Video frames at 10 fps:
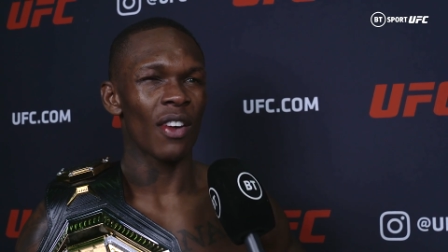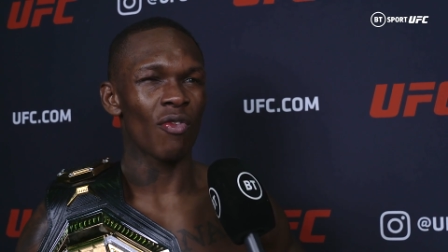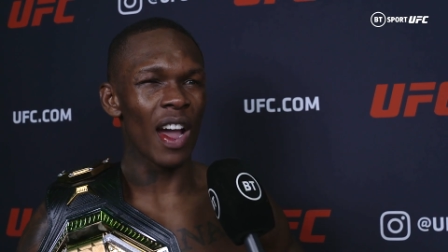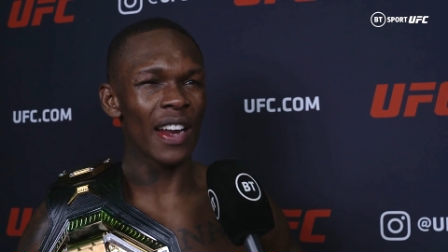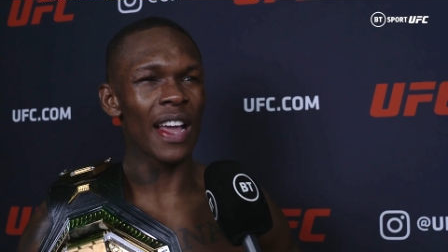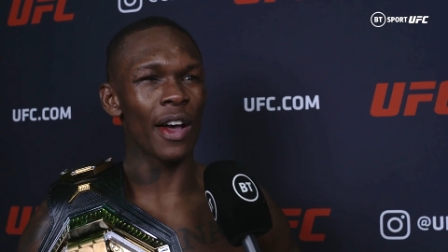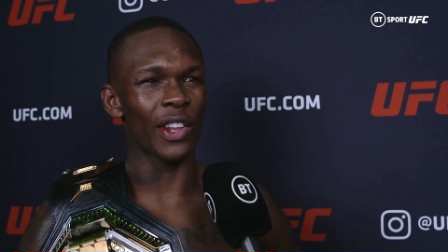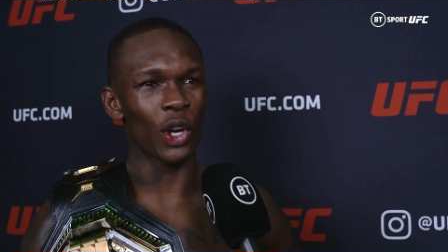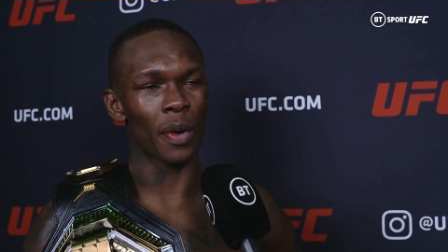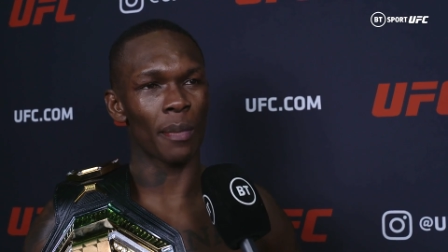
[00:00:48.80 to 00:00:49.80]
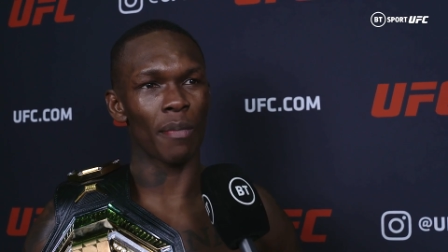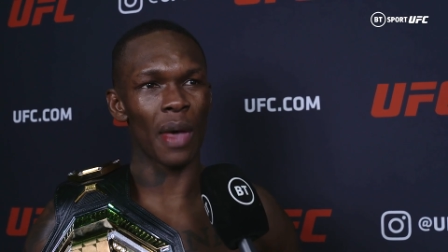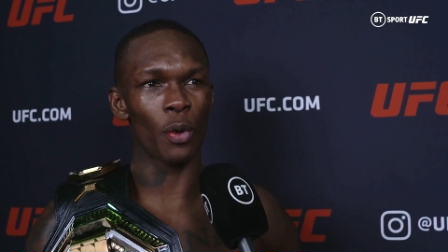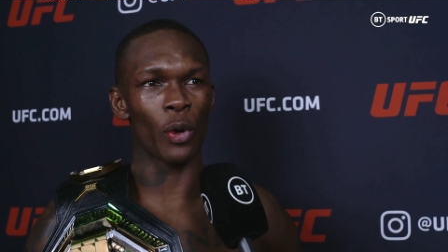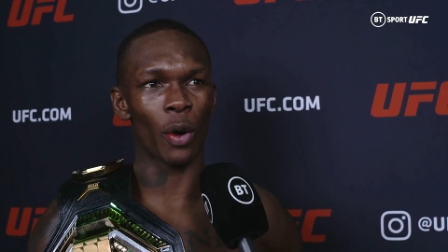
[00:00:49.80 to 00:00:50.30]
Right now, a little bit, but
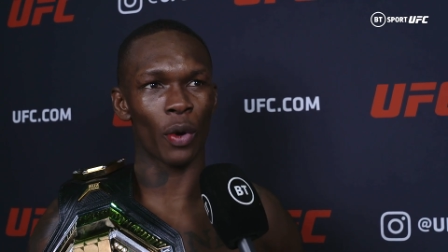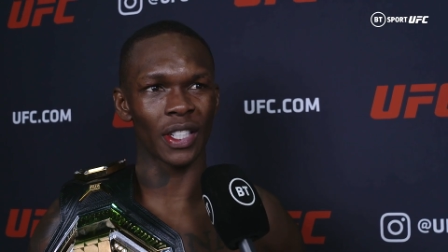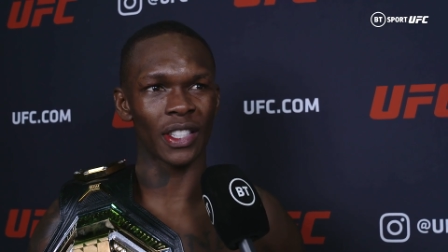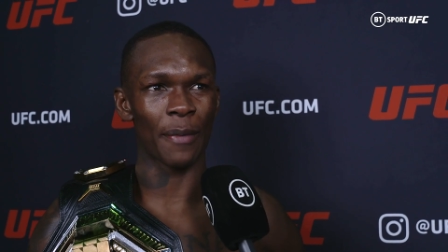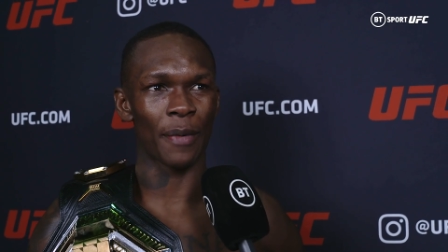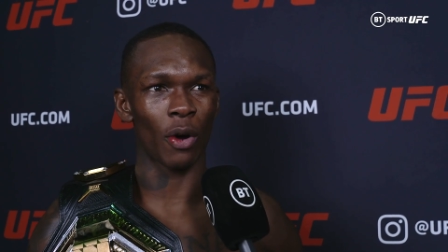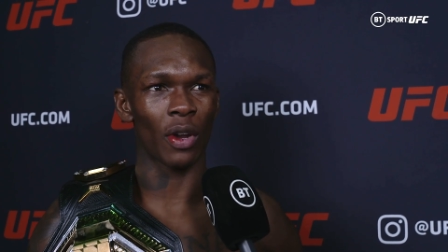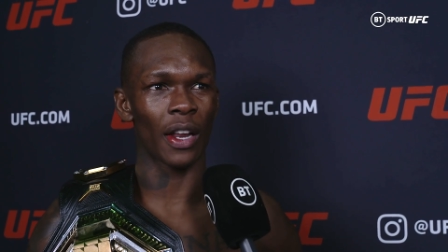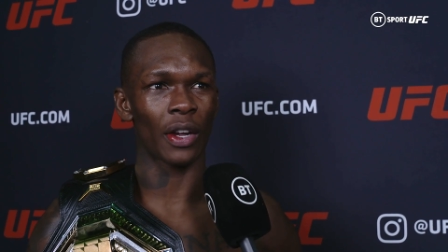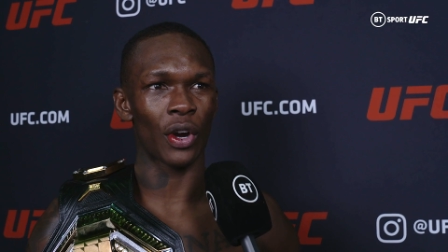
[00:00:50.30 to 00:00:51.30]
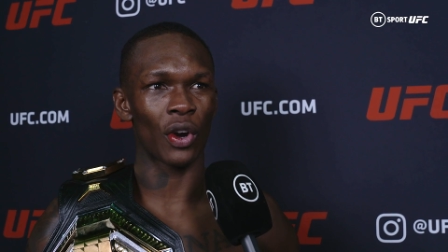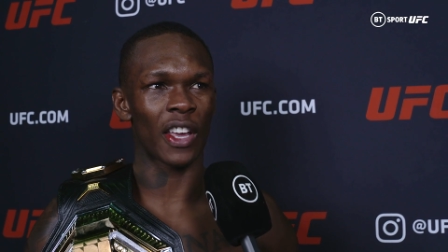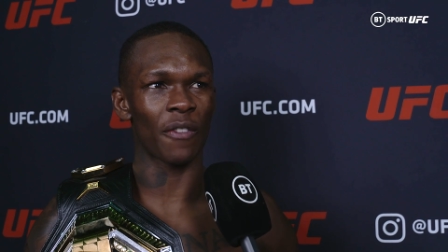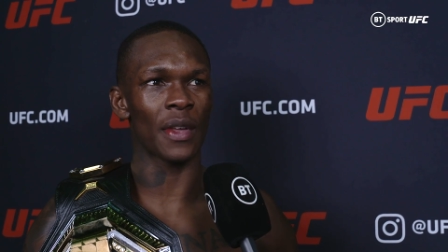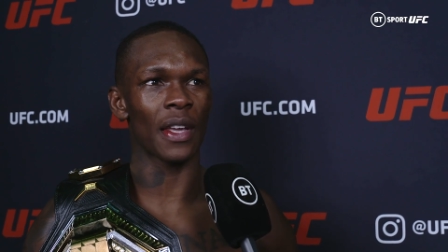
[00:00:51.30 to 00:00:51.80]
maybe when I watch the tape, I'll let it go.
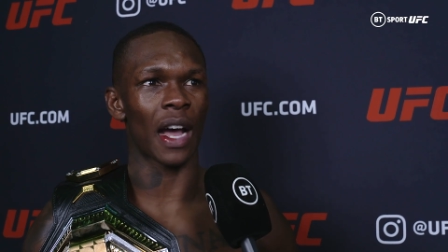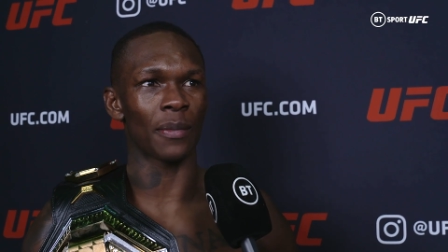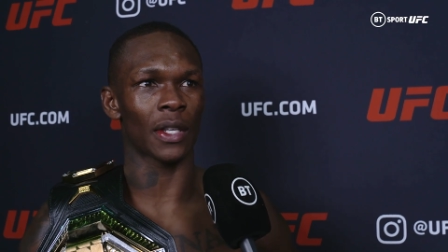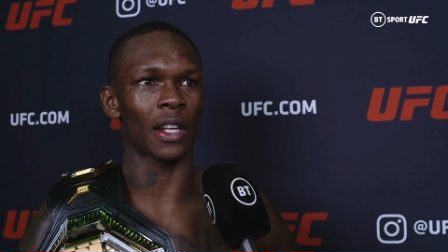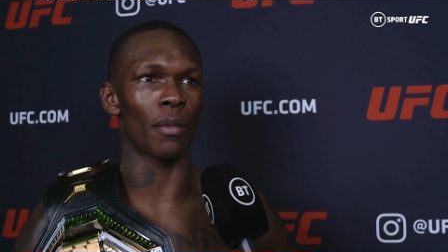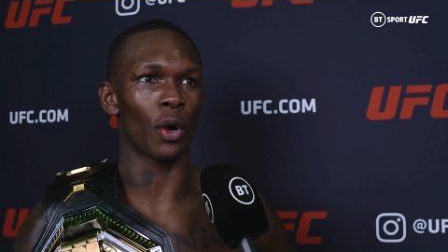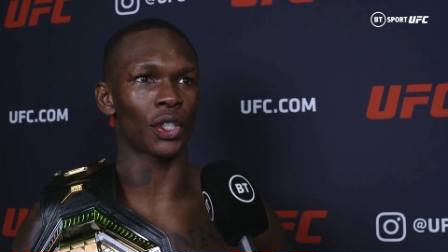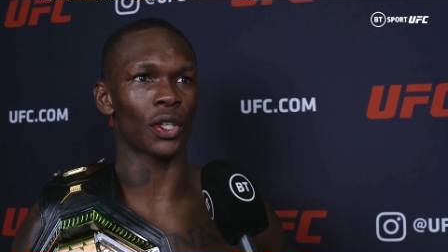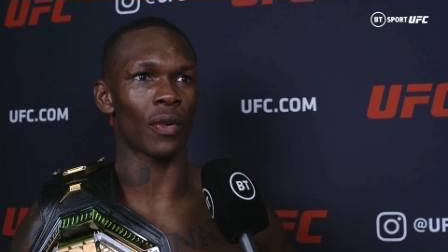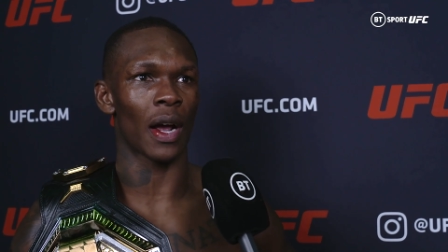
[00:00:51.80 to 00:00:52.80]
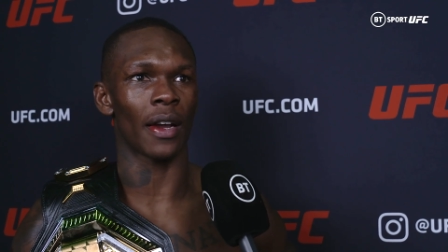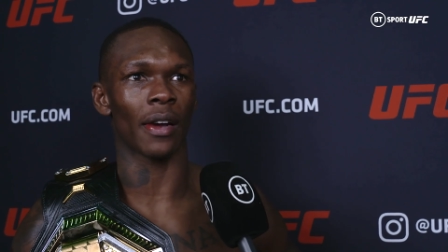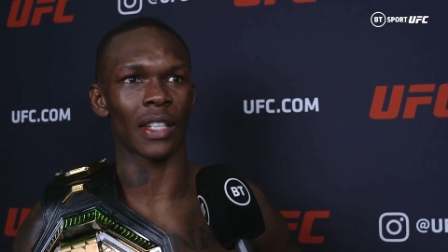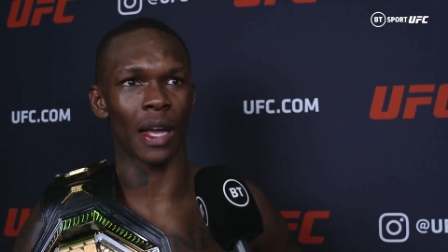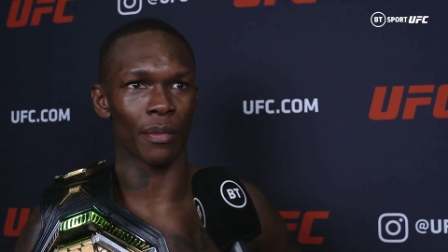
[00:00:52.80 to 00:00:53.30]
Give me. I'm still emotional right now
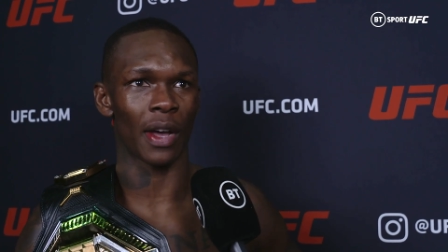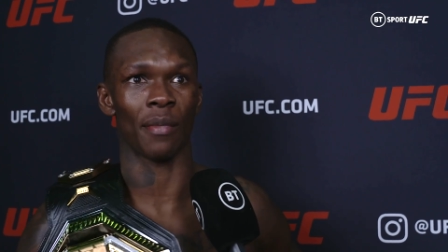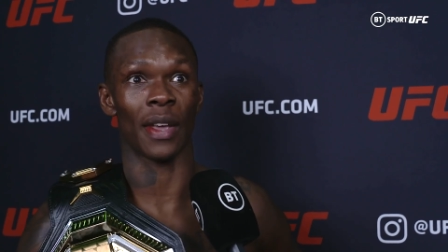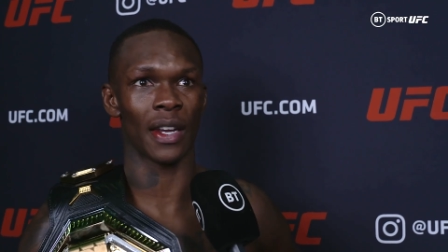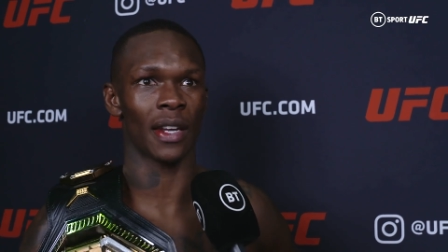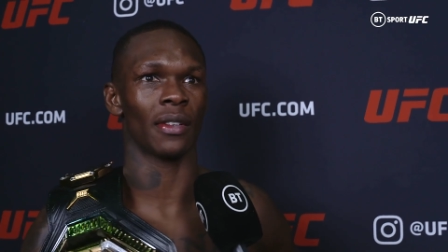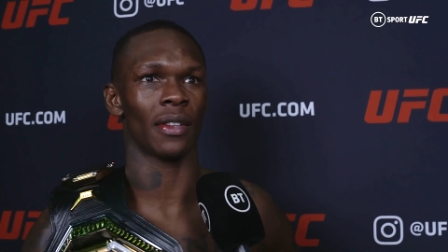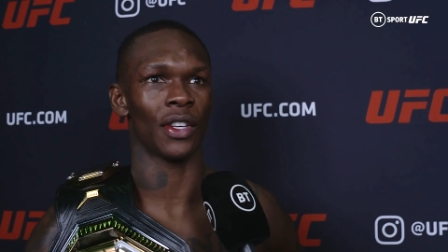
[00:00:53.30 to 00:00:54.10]
because I'm, I'm in it.